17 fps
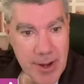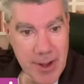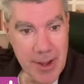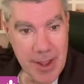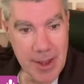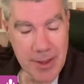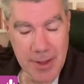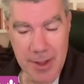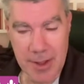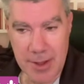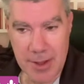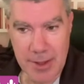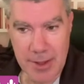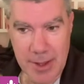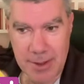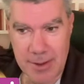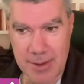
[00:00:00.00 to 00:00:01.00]
and the
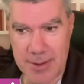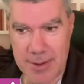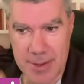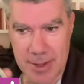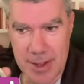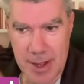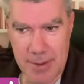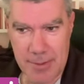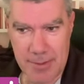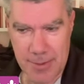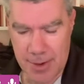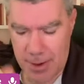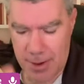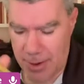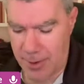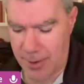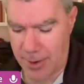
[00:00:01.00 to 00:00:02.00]
legal stuff
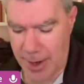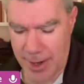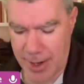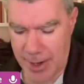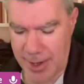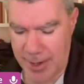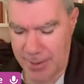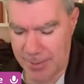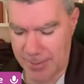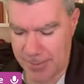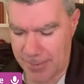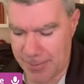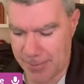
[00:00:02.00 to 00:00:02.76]
already.